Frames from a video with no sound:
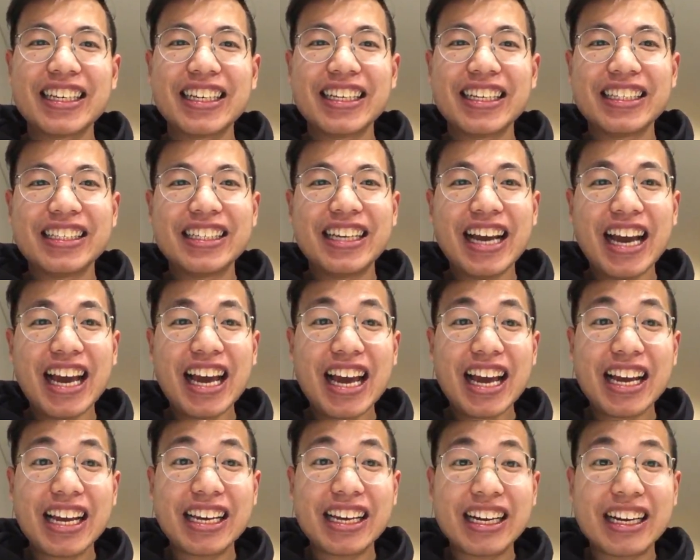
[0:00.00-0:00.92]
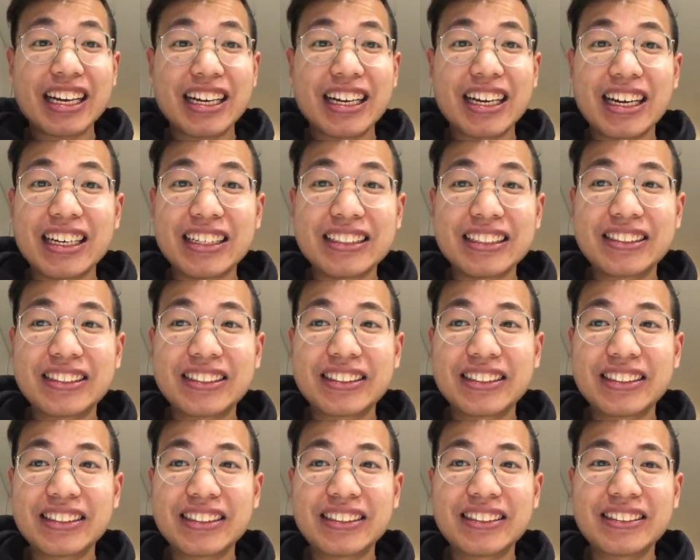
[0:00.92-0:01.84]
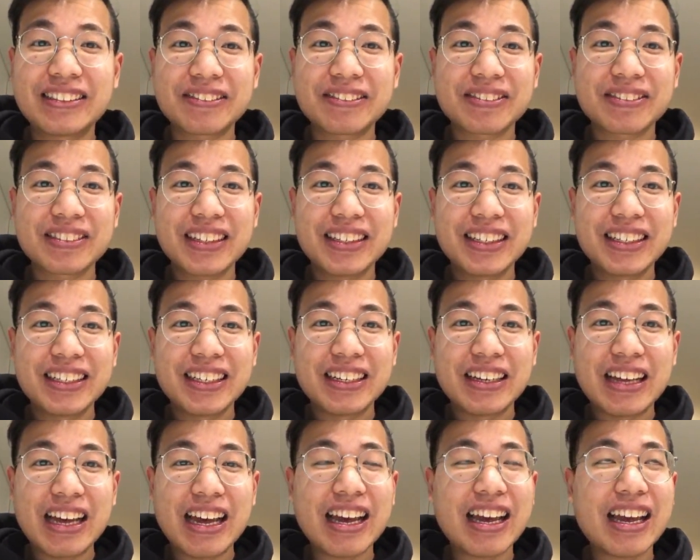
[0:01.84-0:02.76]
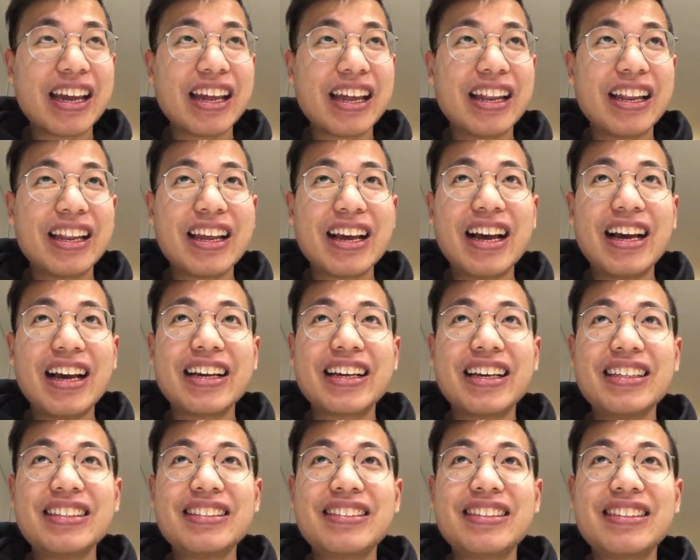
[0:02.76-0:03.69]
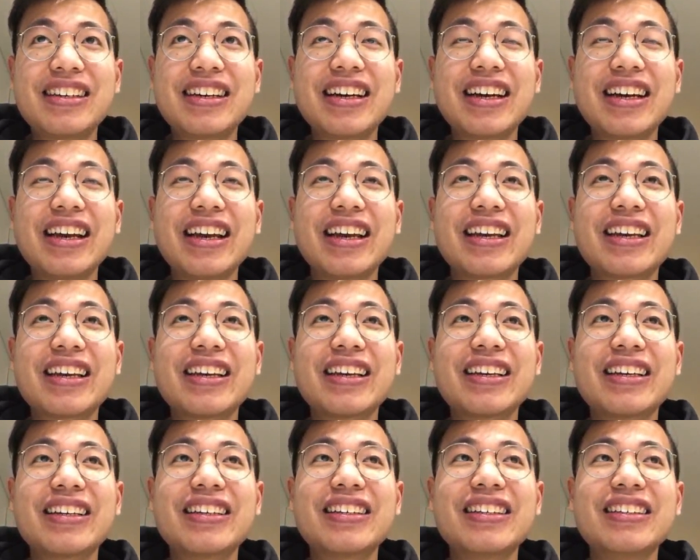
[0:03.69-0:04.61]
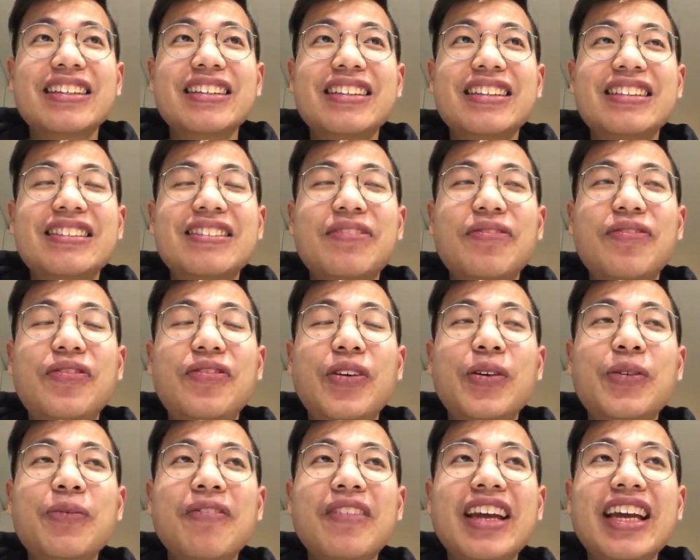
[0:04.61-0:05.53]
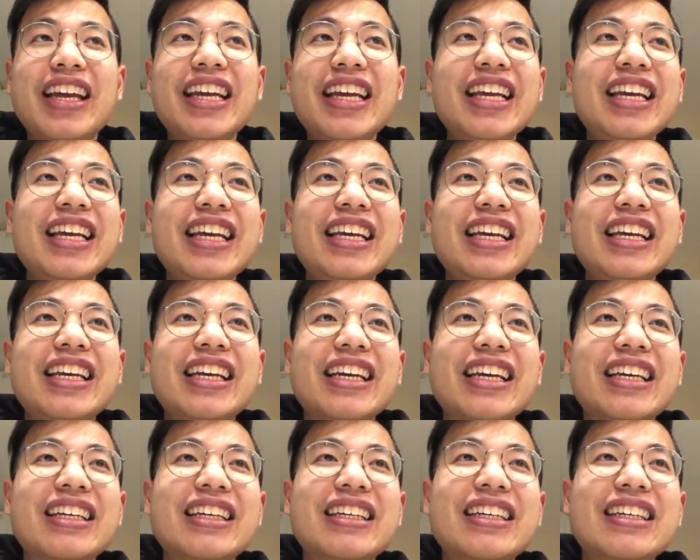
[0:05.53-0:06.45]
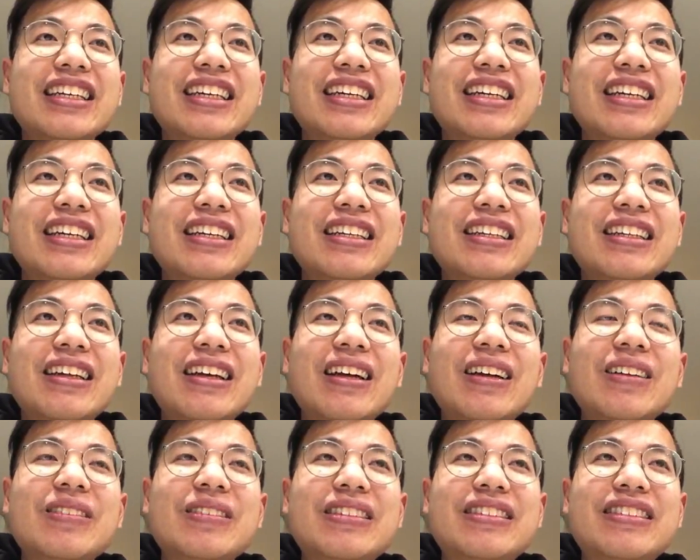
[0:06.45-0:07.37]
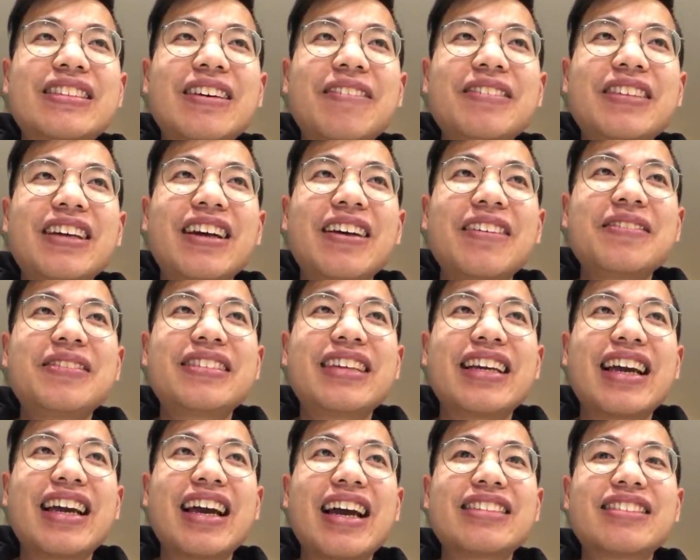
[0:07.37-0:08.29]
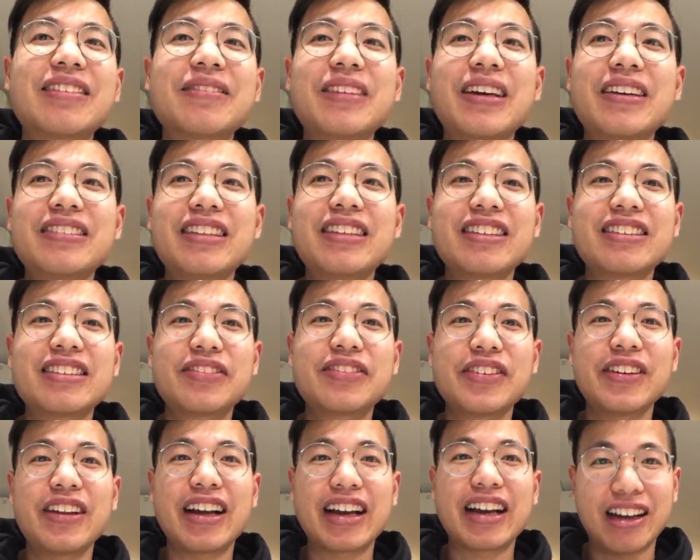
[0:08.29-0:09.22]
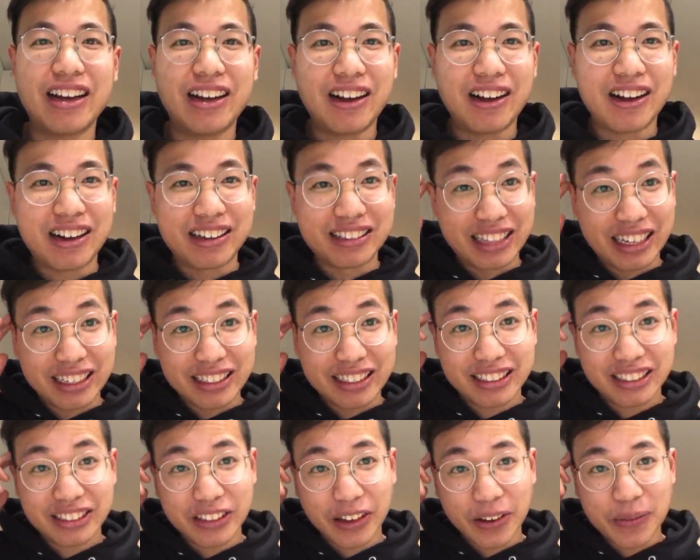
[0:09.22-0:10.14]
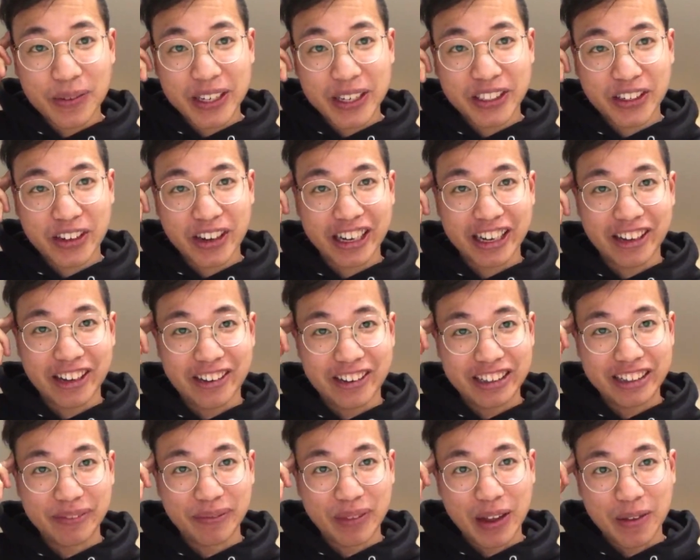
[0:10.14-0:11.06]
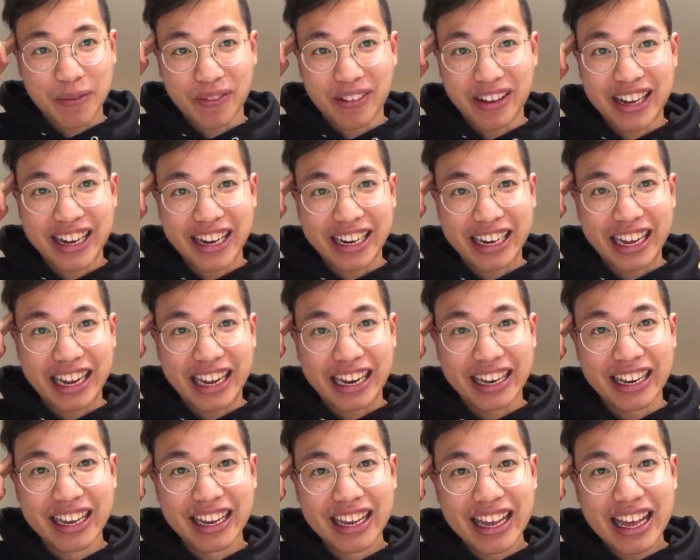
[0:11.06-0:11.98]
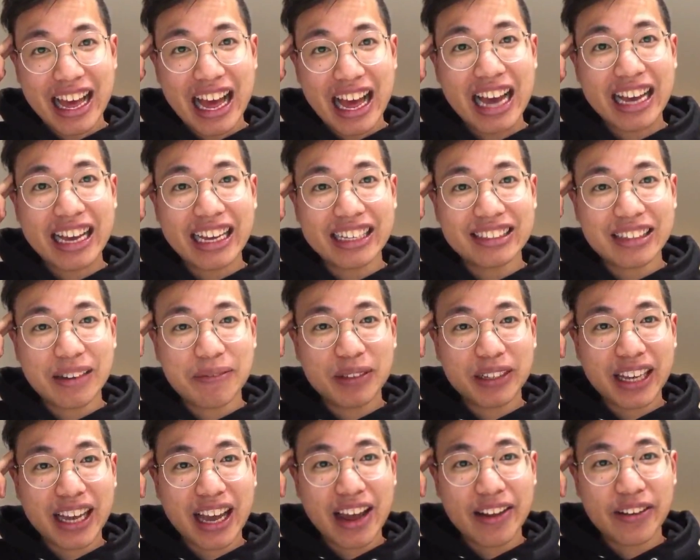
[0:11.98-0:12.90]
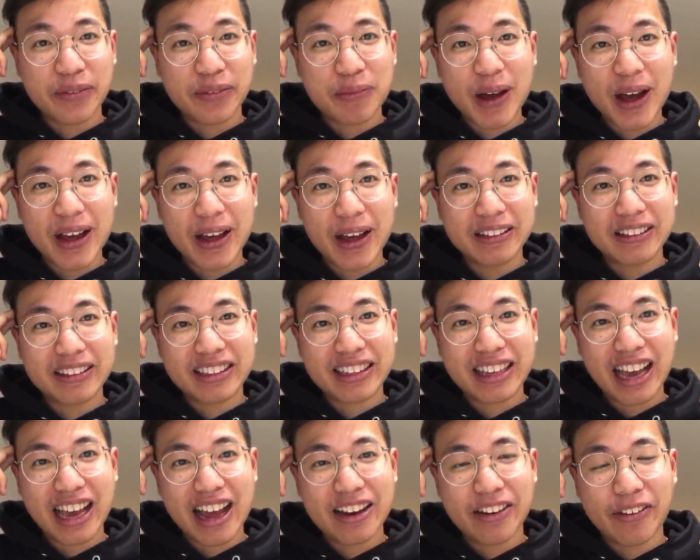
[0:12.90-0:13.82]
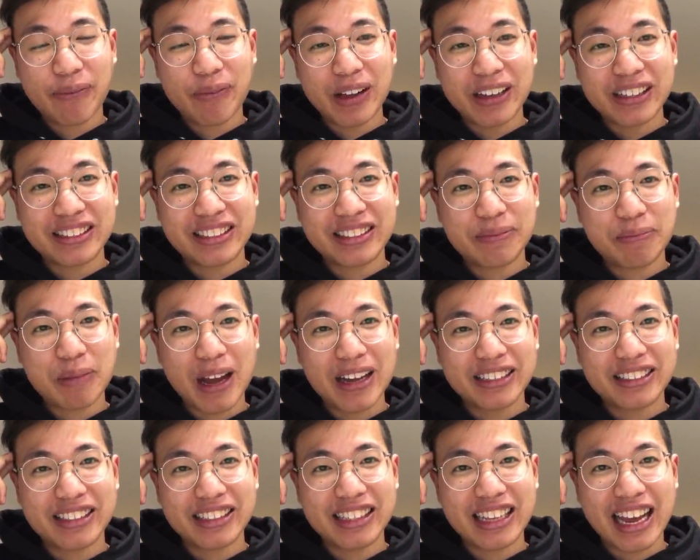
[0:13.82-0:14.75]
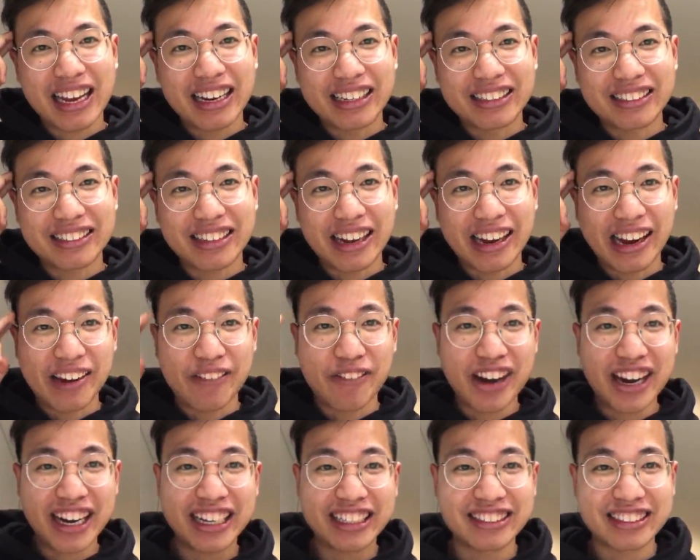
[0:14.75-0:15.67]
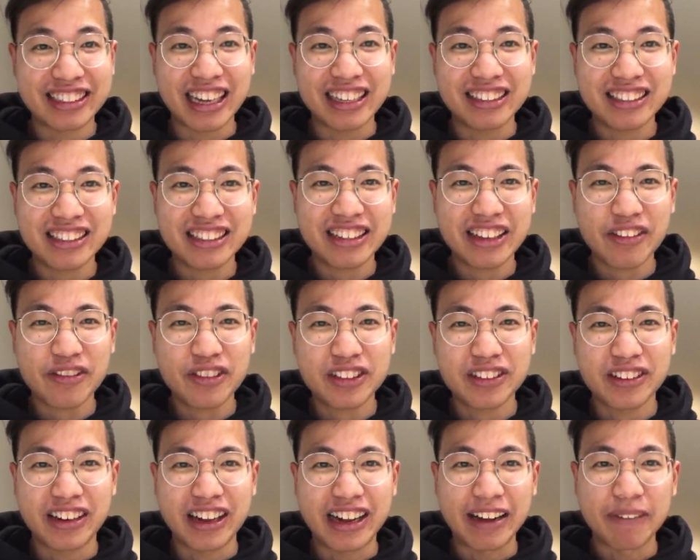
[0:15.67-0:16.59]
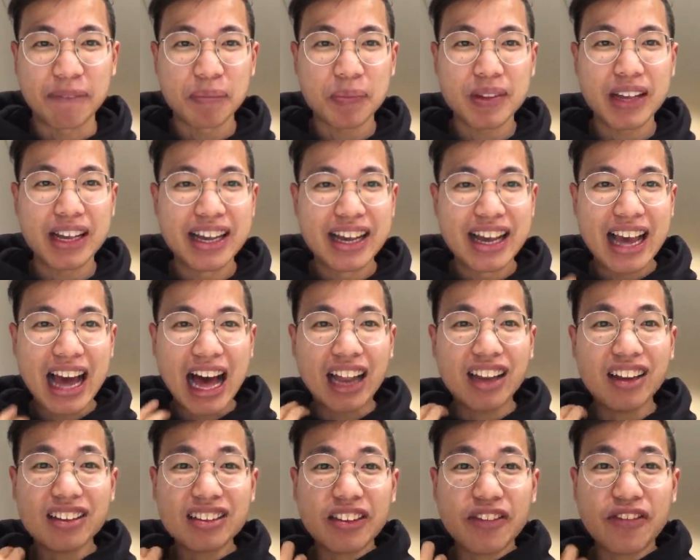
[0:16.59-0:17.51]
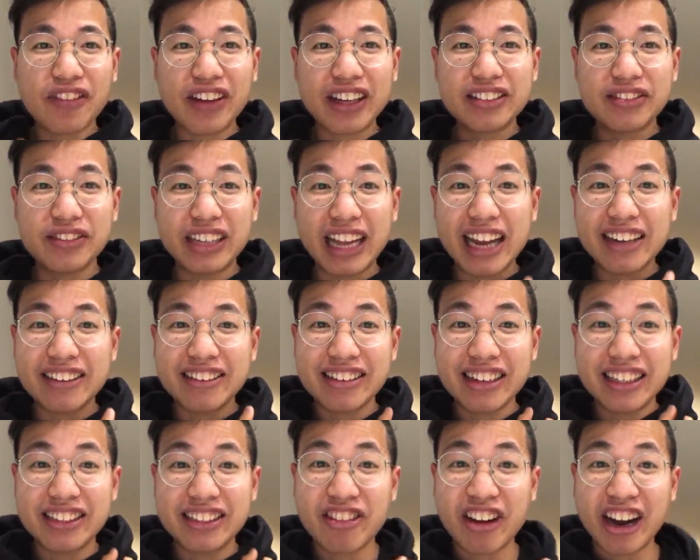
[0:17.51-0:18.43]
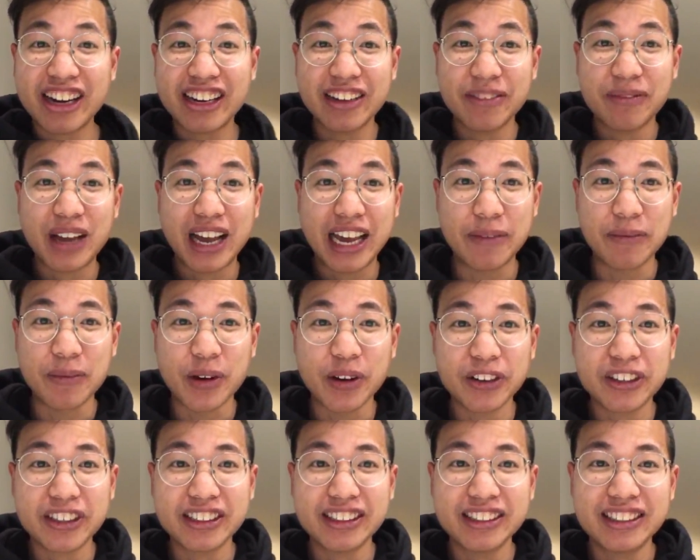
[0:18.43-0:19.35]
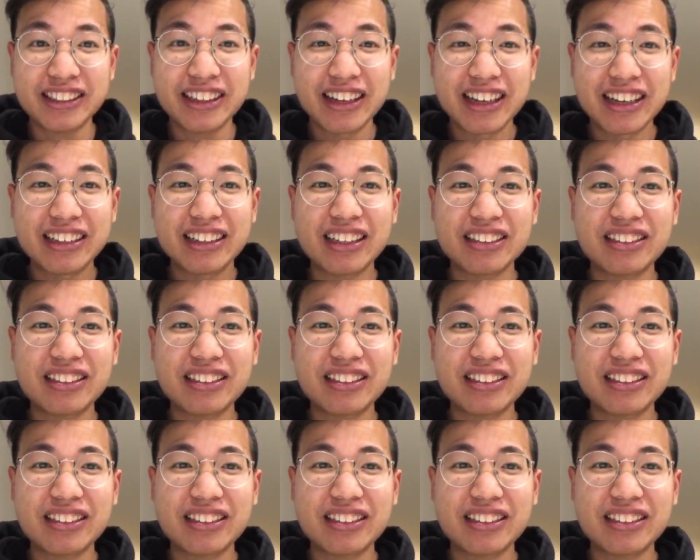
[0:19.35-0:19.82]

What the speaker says: Yes. And I guess like for me, sometimes yeah, sometimes I just feel like there's so much going on in my mind, and I guess I'm the person that is like really sensitive to like a lot of things would actually trigger my emotions.